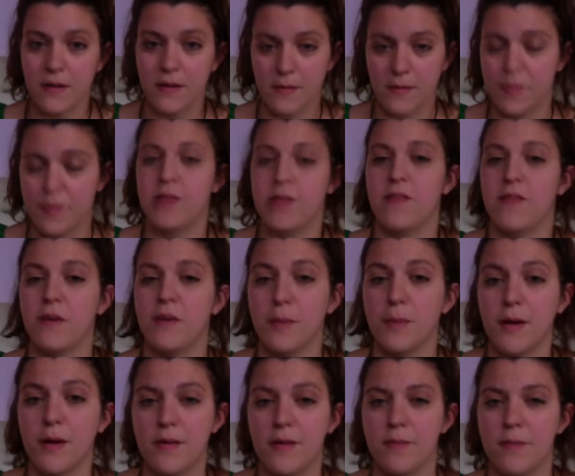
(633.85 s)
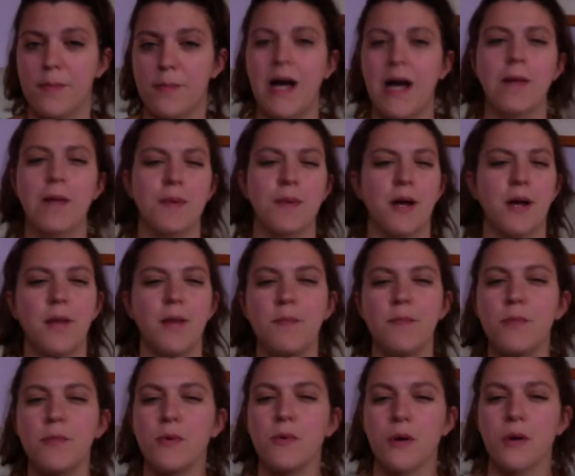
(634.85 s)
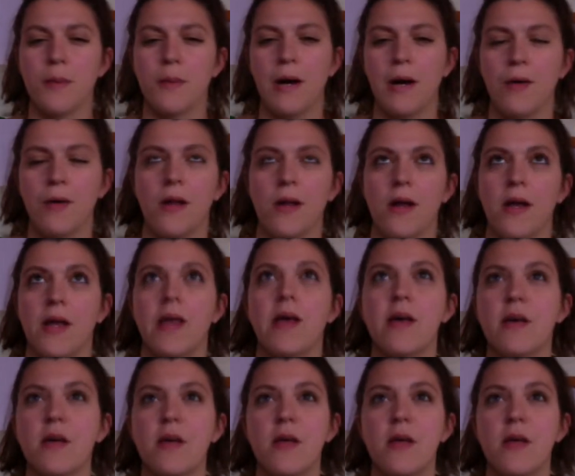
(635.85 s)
a specific person back, but I'm more about like